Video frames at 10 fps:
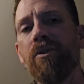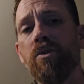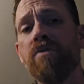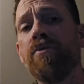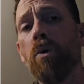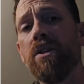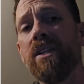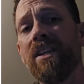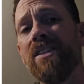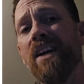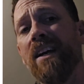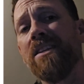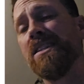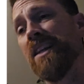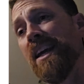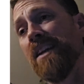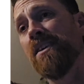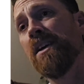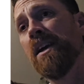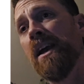those 14 seconds late.
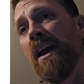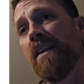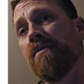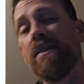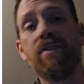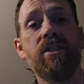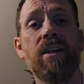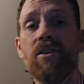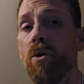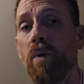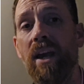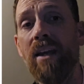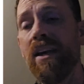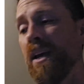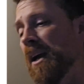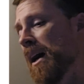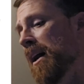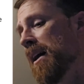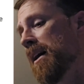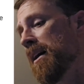And FIFA said, no way,
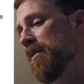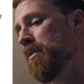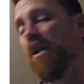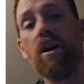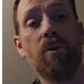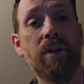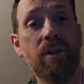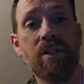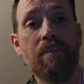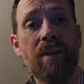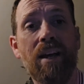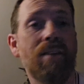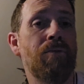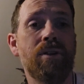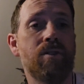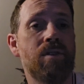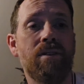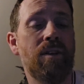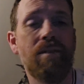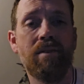we're not going to accept that. If
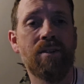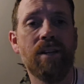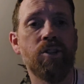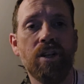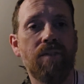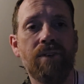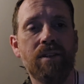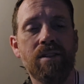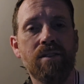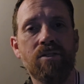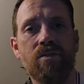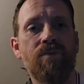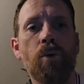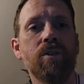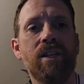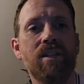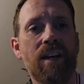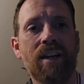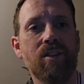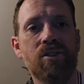it's 14
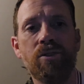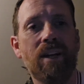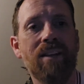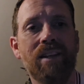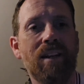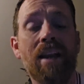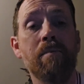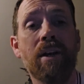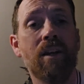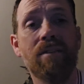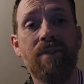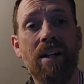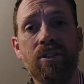seconds too late, then anybody could file